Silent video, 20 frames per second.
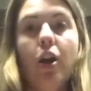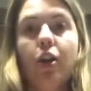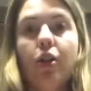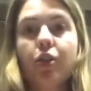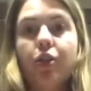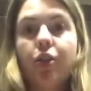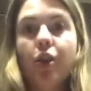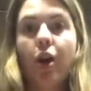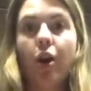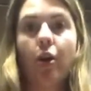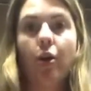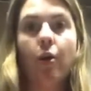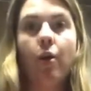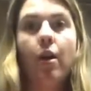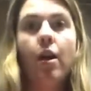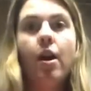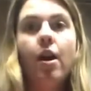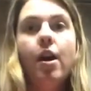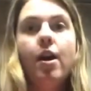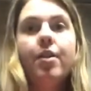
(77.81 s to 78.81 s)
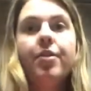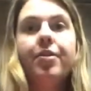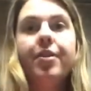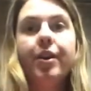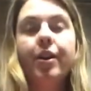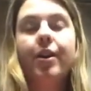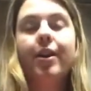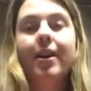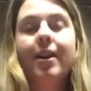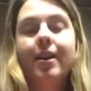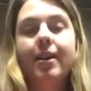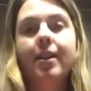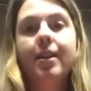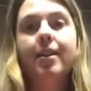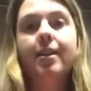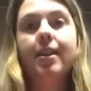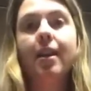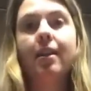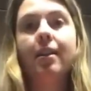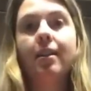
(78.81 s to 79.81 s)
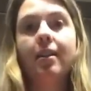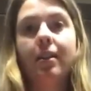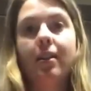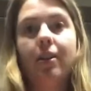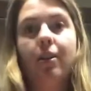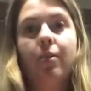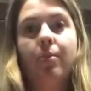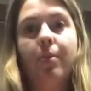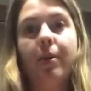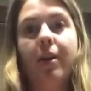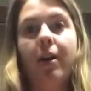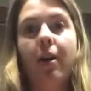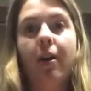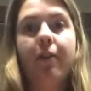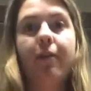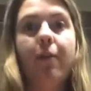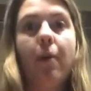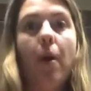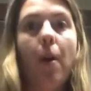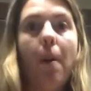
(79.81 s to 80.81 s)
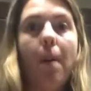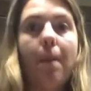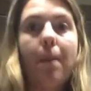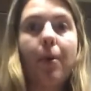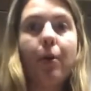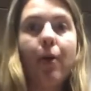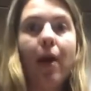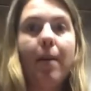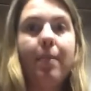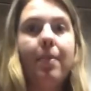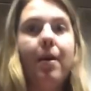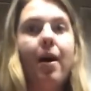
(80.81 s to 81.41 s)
So there is a little bit of prep